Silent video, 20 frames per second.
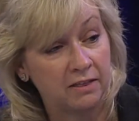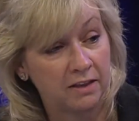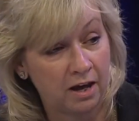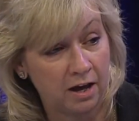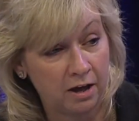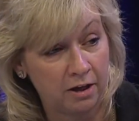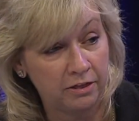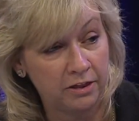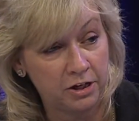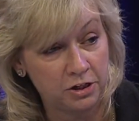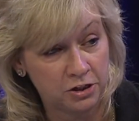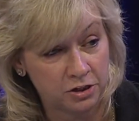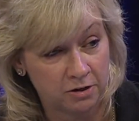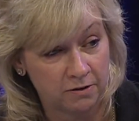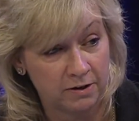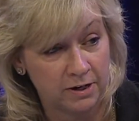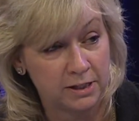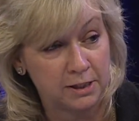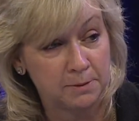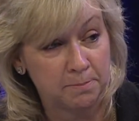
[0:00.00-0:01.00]
The right. health
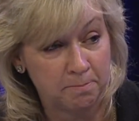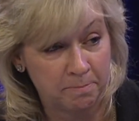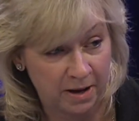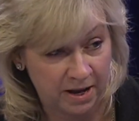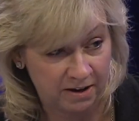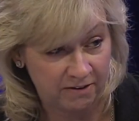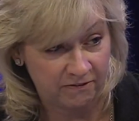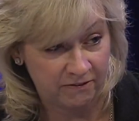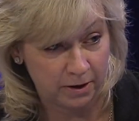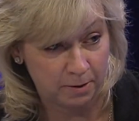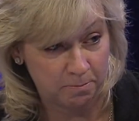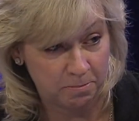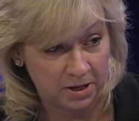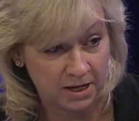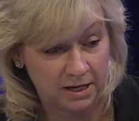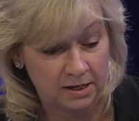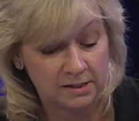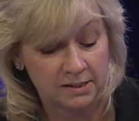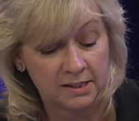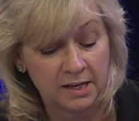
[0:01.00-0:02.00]
insurance benefit
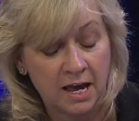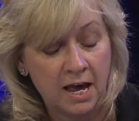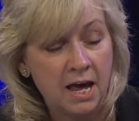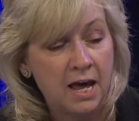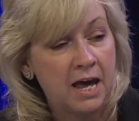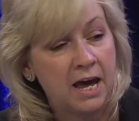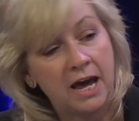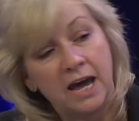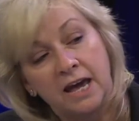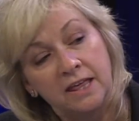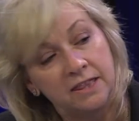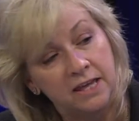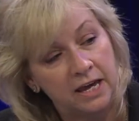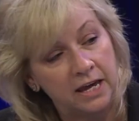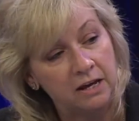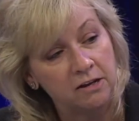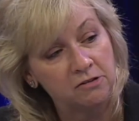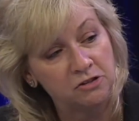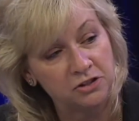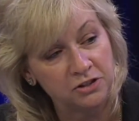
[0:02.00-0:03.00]
piece and the
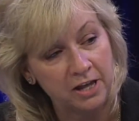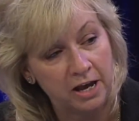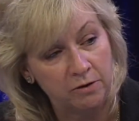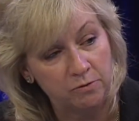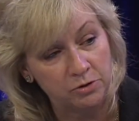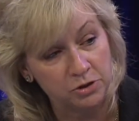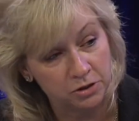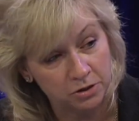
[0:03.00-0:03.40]
English language